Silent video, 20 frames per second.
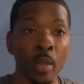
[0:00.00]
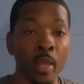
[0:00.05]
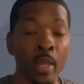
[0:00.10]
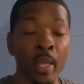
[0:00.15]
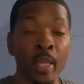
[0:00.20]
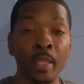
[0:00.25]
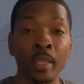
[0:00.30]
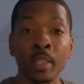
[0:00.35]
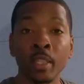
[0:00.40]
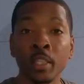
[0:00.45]

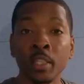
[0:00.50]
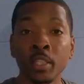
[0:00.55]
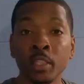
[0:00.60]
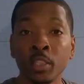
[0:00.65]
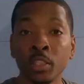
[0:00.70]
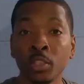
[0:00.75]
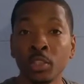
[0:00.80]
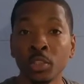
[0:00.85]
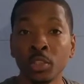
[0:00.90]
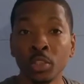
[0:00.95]
at least
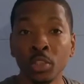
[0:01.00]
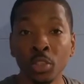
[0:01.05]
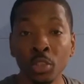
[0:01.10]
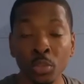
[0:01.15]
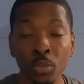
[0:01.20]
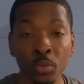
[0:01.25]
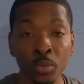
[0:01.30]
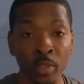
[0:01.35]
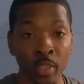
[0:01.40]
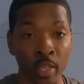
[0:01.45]

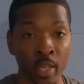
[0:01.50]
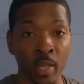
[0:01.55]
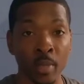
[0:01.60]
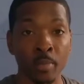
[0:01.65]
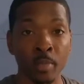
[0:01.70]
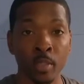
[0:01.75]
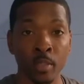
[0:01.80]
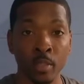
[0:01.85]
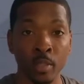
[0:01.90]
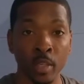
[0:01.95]
2
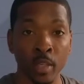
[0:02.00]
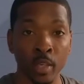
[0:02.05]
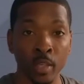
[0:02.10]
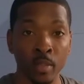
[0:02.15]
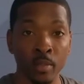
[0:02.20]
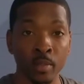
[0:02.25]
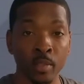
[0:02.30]
times a day,